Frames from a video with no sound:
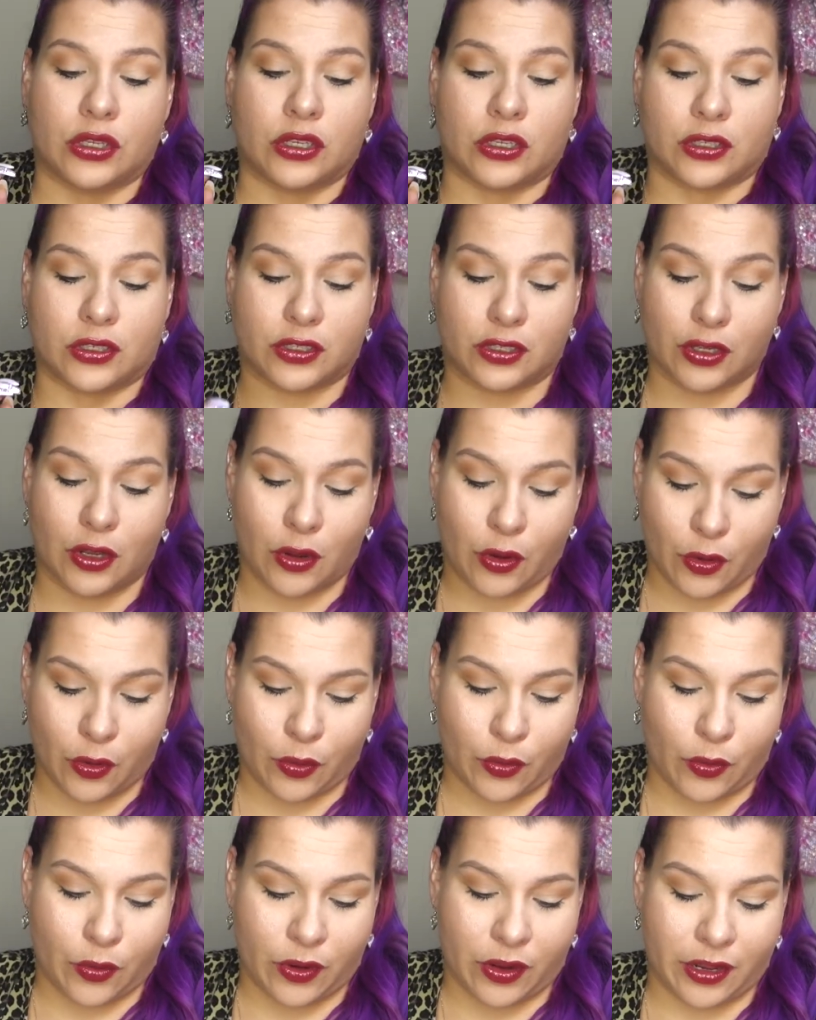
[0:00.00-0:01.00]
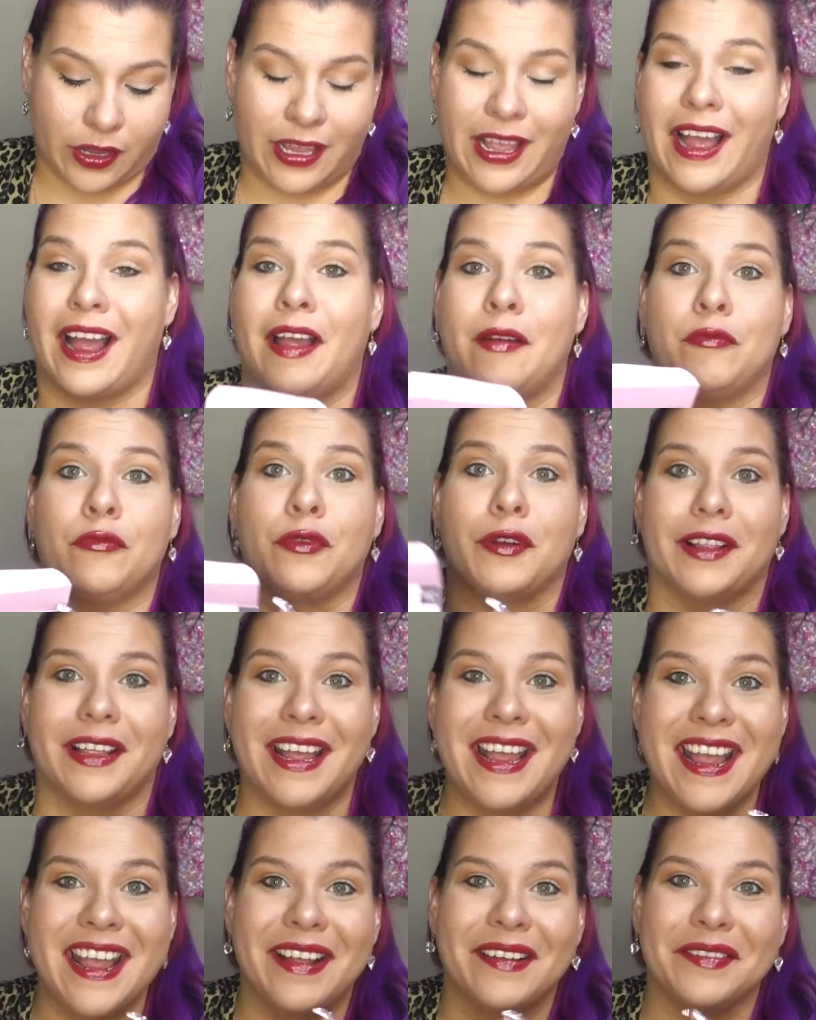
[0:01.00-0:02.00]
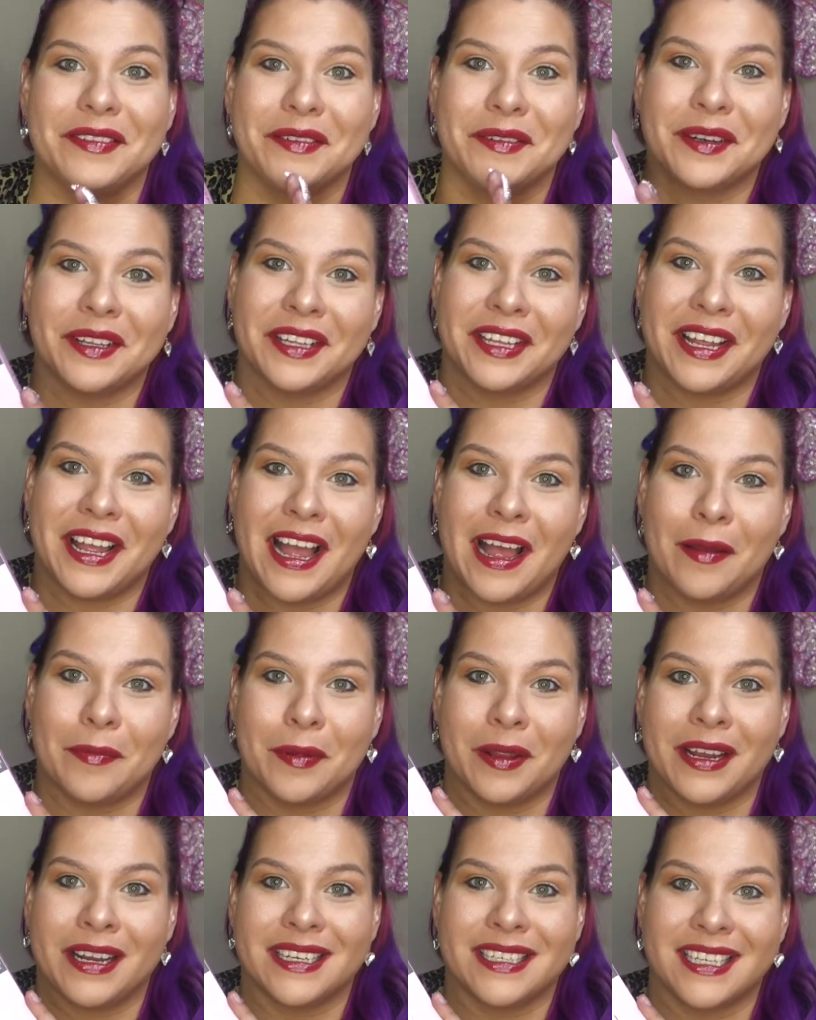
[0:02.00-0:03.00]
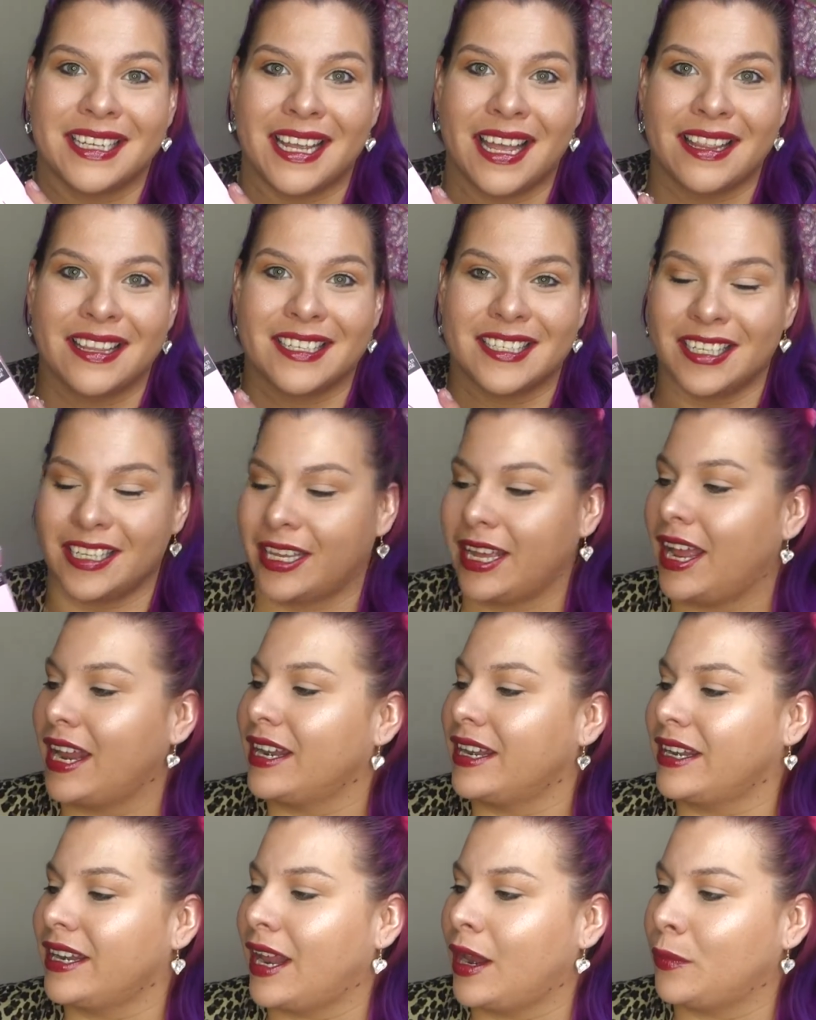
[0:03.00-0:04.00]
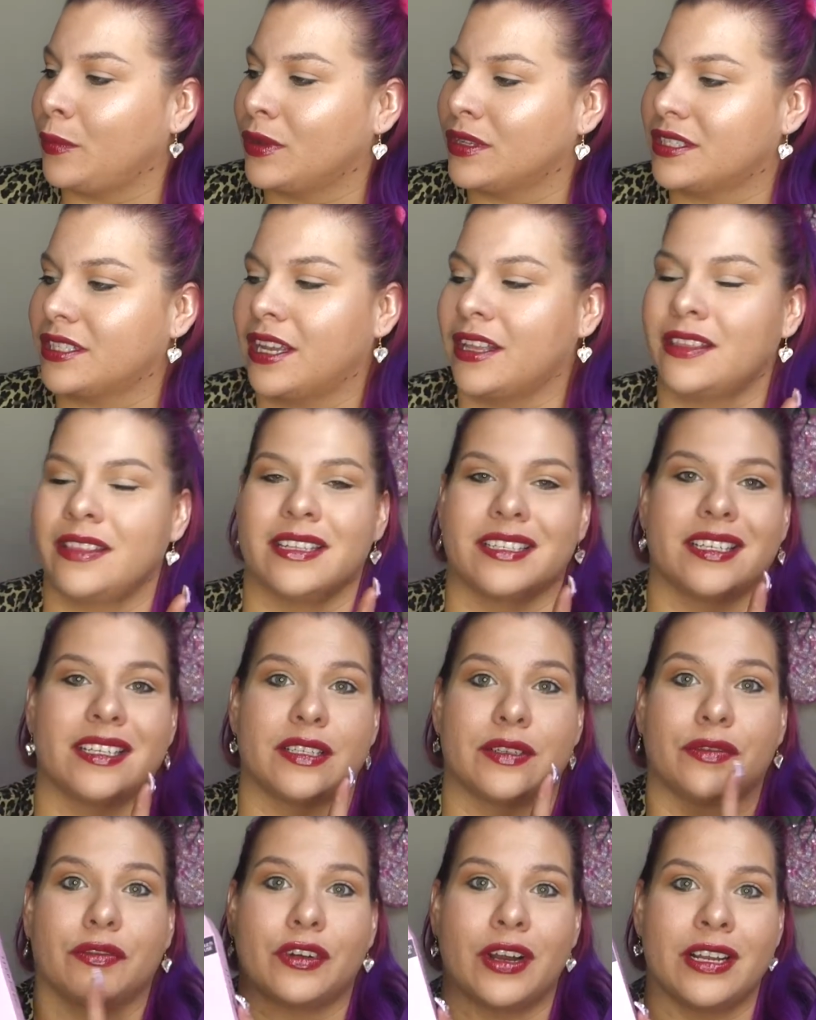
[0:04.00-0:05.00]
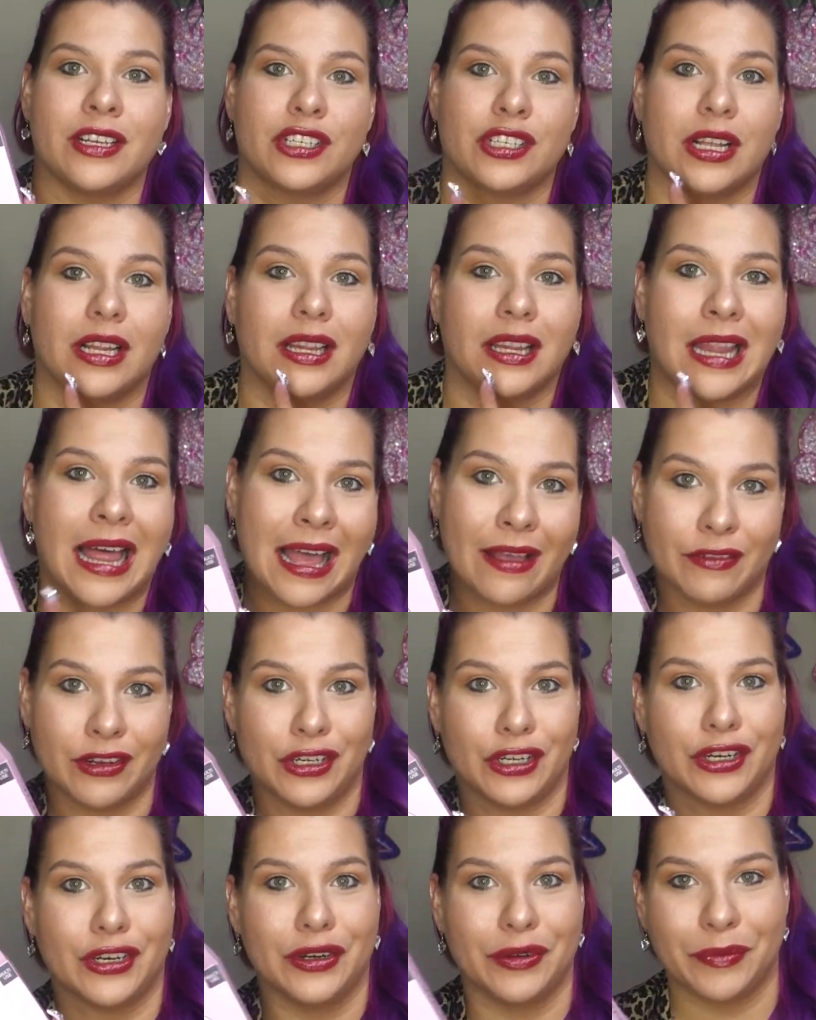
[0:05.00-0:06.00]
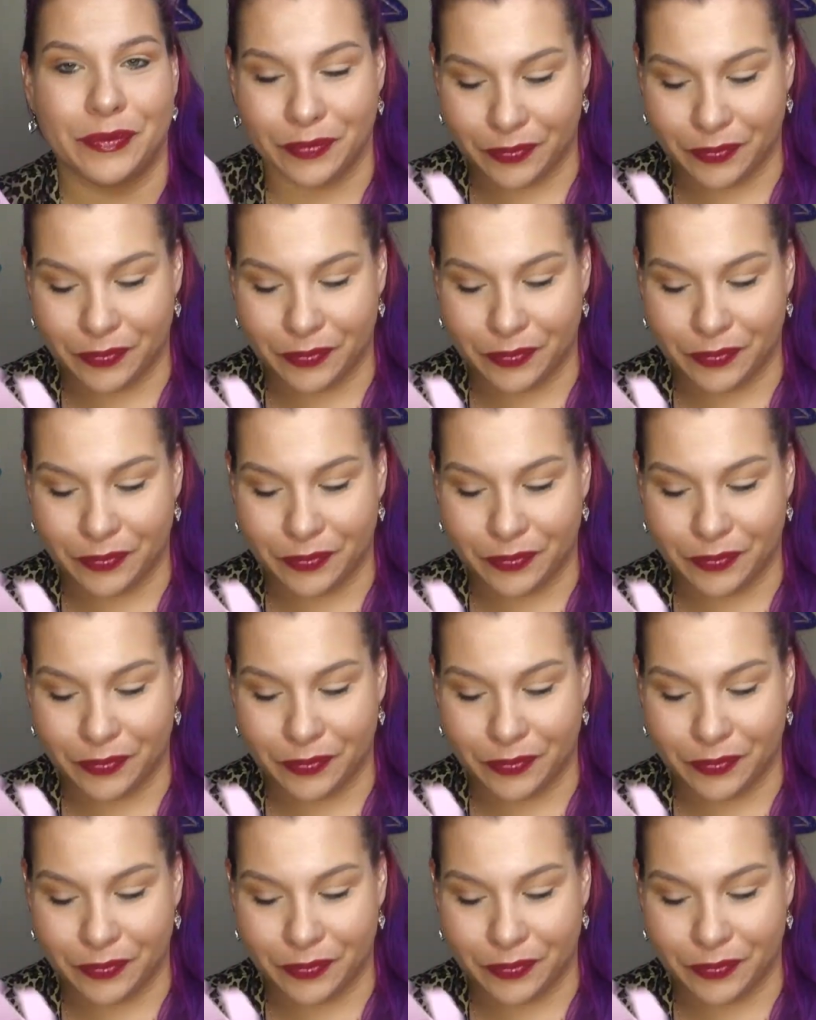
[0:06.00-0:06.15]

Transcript: So yeah, I'm really, really happy to get this again. And once again, this is French Lavender.